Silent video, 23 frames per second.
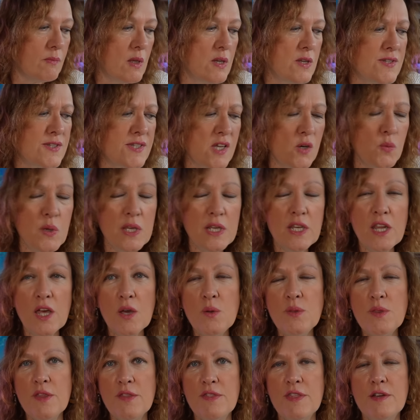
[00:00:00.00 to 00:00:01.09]
So we
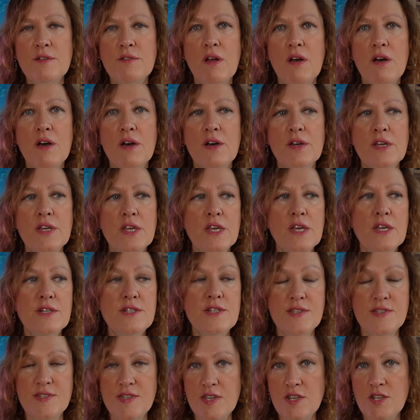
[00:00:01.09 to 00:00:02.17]
know that there are
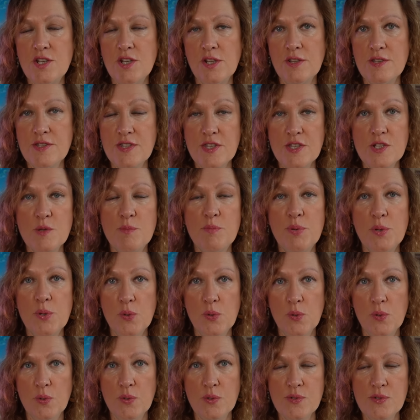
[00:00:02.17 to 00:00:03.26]
decisions that are
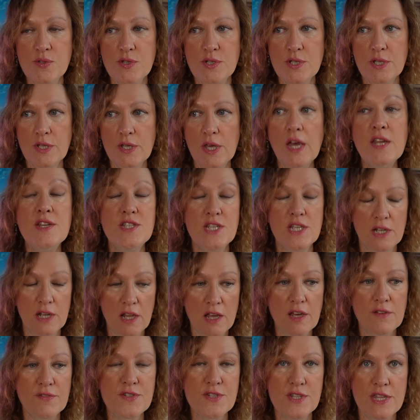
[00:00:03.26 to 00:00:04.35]
paused until
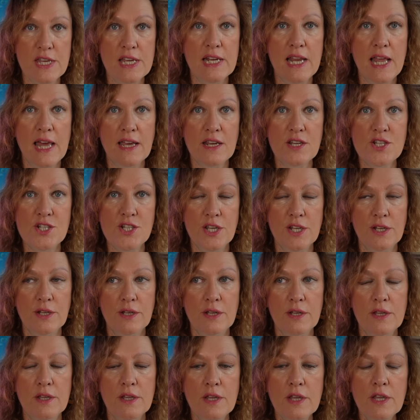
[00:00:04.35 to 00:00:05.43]
after the
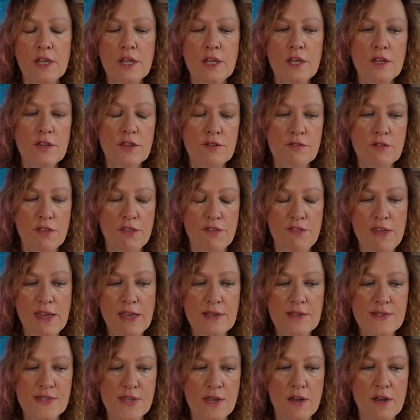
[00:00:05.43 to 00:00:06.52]
election. There are
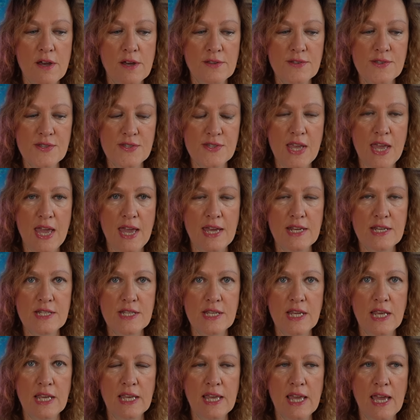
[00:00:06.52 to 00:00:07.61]
things that aren't said
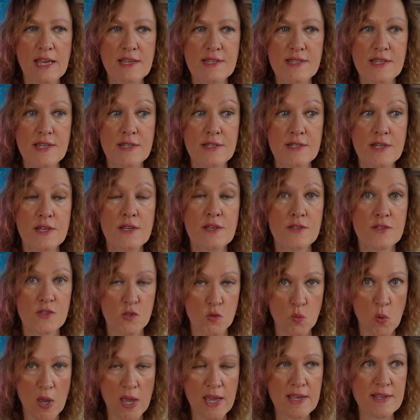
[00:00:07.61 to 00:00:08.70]
in case it
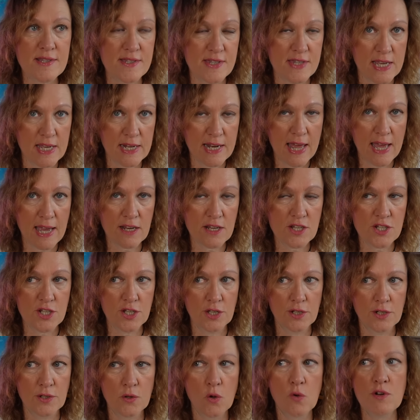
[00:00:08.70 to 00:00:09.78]
sways the
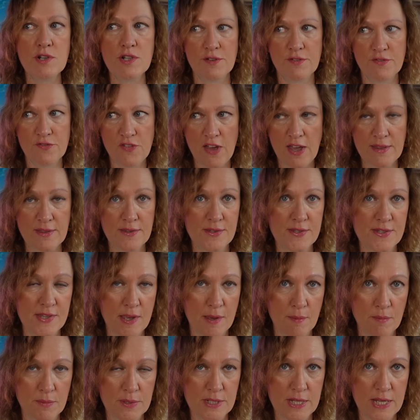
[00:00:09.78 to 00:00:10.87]
election or it offends
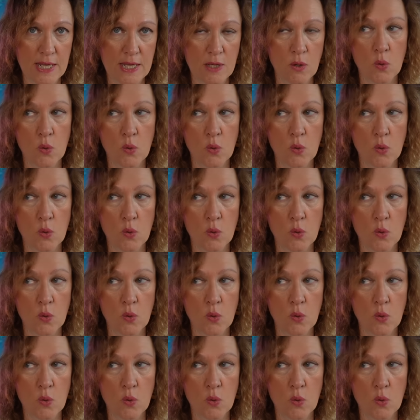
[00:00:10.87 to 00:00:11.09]
somebody